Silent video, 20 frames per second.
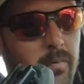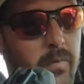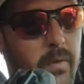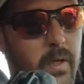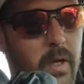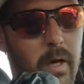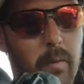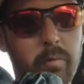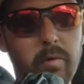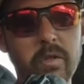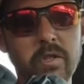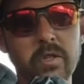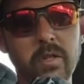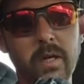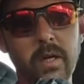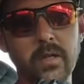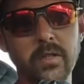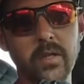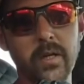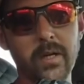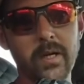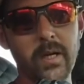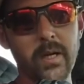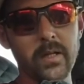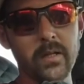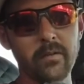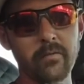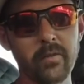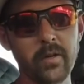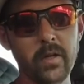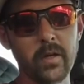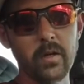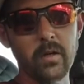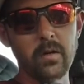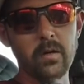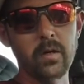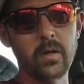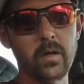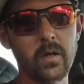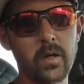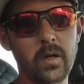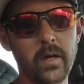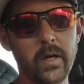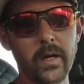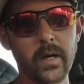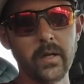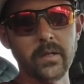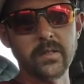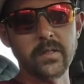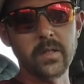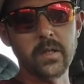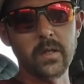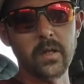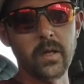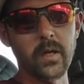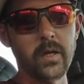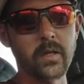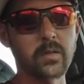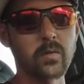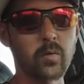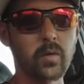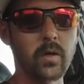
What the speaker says: I appreciate you checking out the video, and I'll see you in the next one.